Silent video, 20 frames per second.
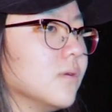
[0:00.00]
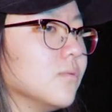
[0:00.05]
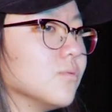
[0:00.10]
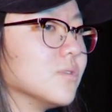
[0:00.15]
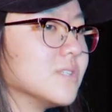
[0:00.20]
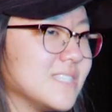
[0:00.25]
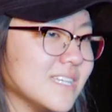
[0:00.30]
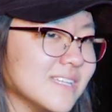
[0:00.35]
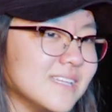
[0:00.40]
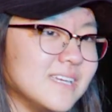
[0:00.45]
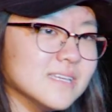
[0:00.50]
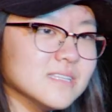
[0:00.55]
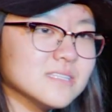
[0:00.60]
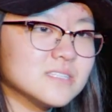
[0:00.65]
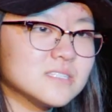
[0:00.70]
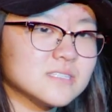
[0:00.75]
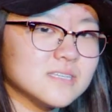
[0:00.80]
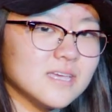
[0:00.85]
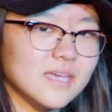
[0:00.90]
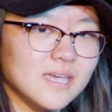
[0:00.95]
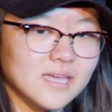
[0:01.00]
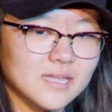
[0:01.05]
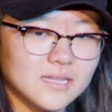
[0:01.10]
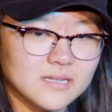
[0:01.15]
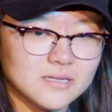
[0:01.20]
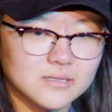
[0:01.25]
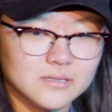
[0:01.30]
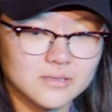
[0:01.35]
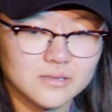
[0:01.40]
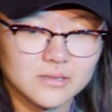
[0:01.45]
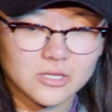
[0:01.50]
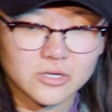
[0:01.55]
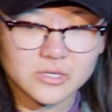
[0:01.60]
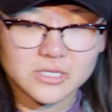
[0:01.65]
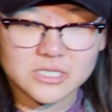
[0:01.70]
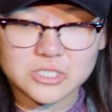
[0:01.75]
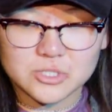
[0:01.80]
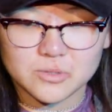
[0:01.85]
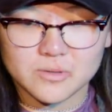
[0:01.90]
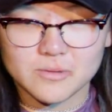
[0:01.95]
resilience and
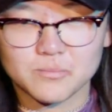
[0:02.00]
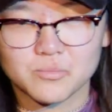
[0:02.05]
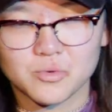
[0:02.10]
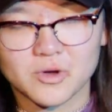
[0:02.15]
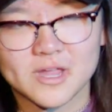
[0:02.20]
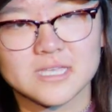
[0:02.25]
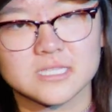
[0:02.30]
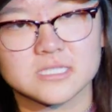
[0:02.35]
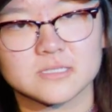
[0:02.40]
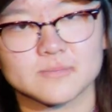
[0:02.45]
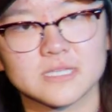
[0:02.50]
learning to embrace